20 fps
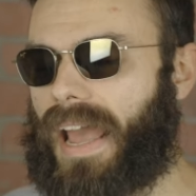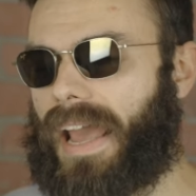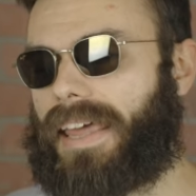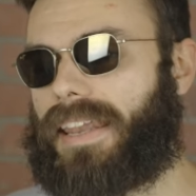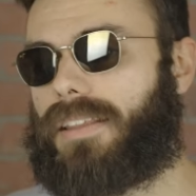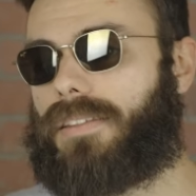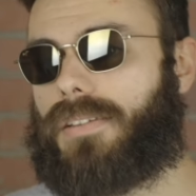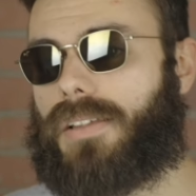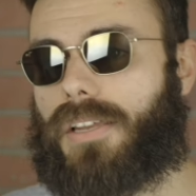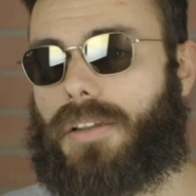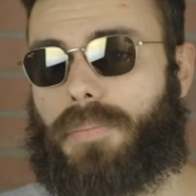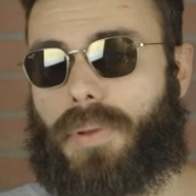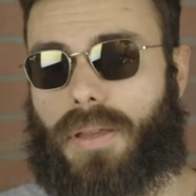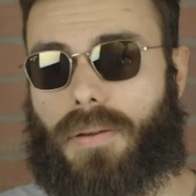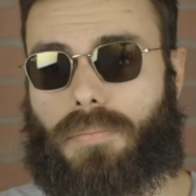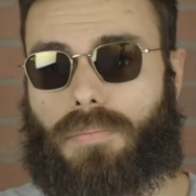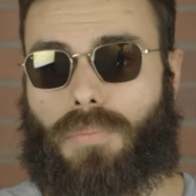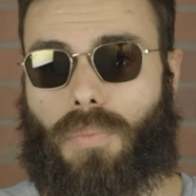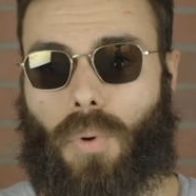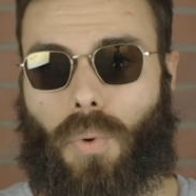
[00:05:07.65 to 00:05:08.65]
and a little
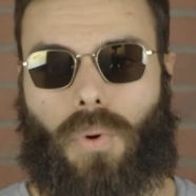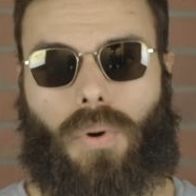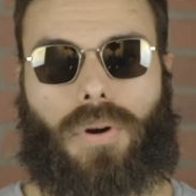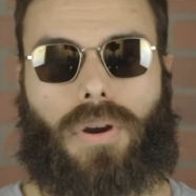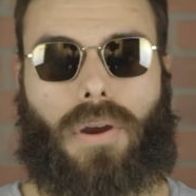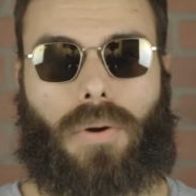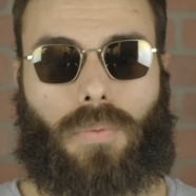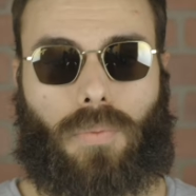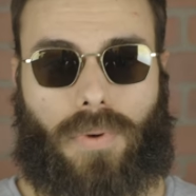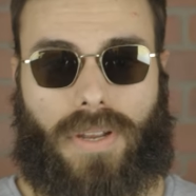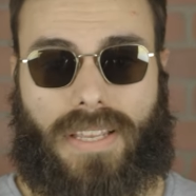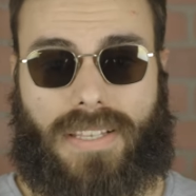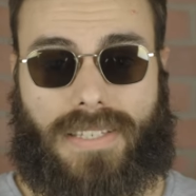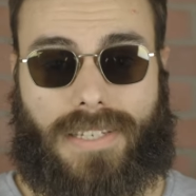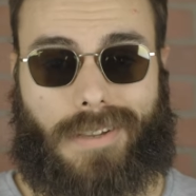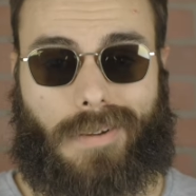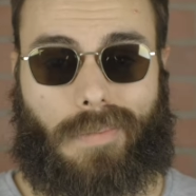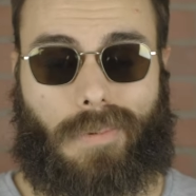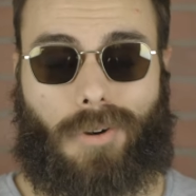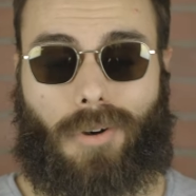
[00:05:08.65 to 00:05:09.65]
bit more
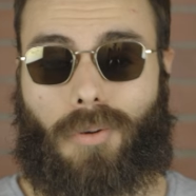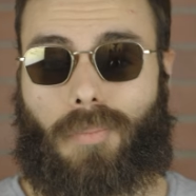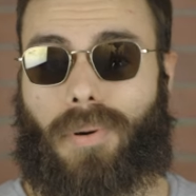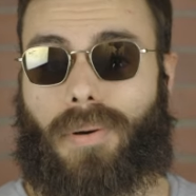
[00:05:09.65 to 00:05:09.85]
reasonable.